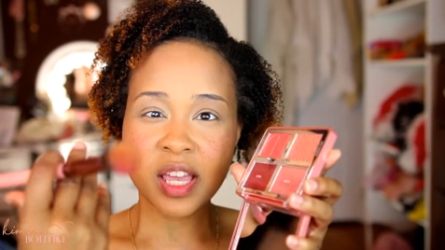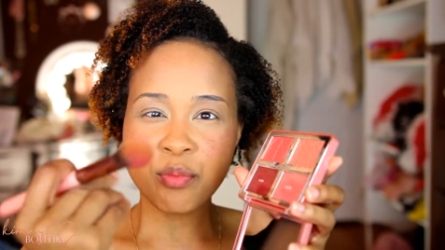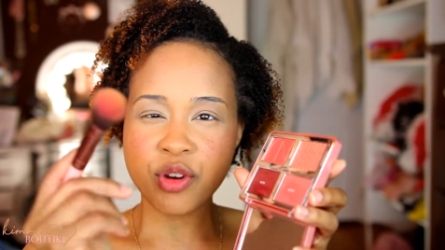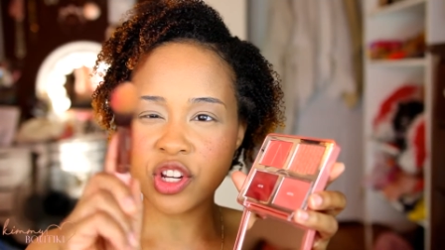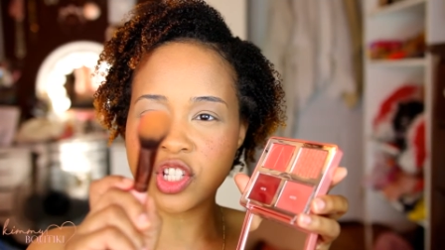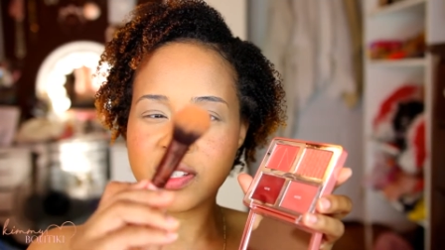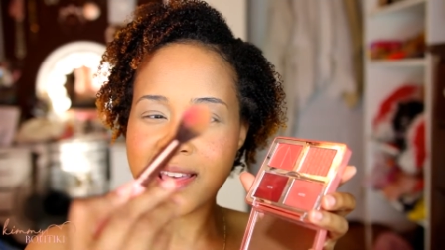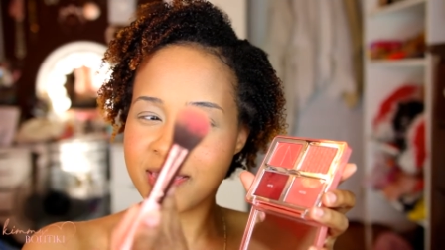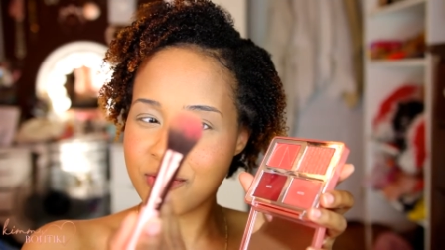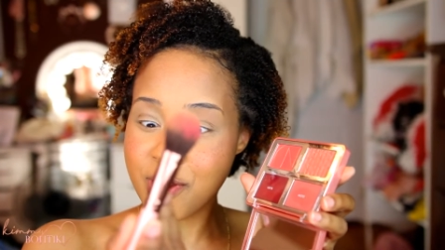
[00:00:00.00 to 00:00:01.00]
Same brush,
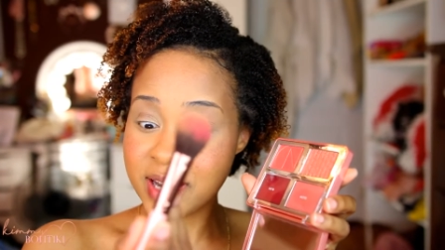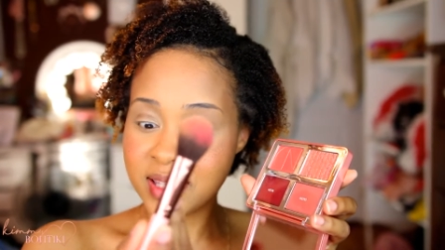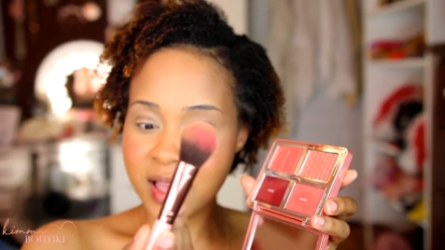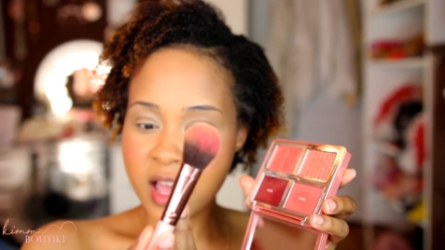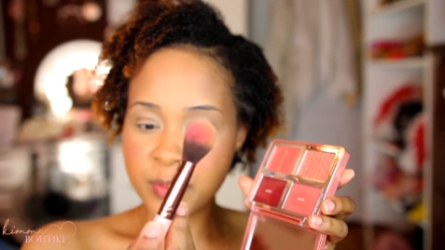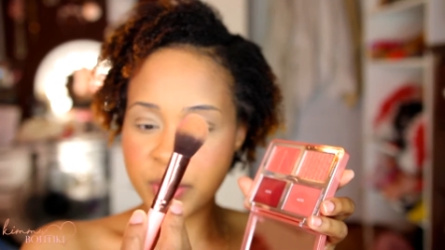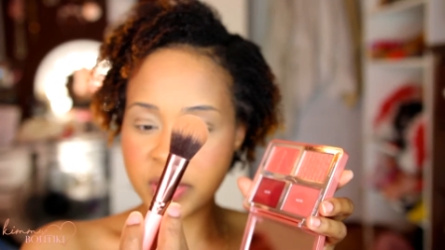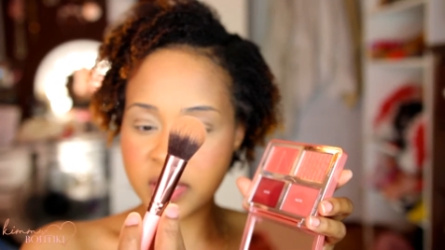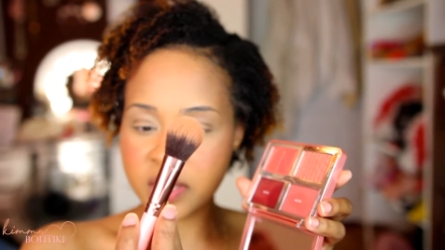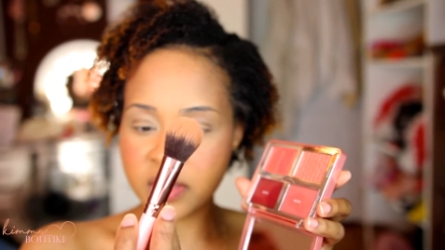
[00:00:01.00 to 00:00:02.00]
not the red side, we're
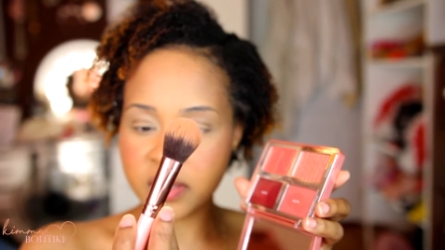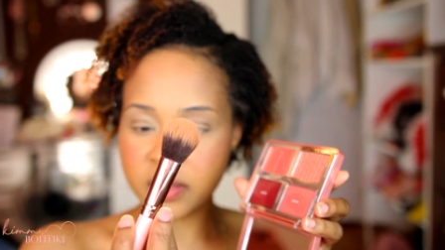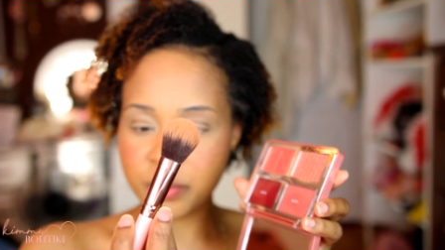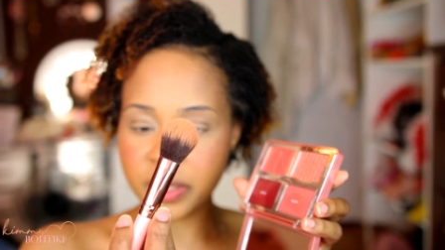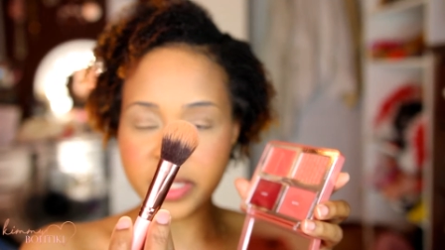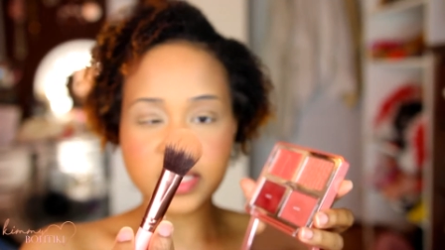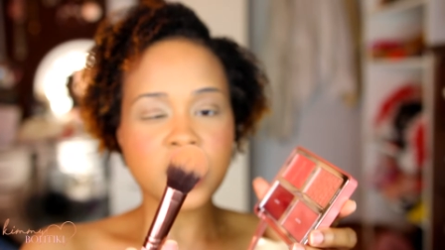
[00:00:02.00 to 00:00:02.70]
gonna take the plain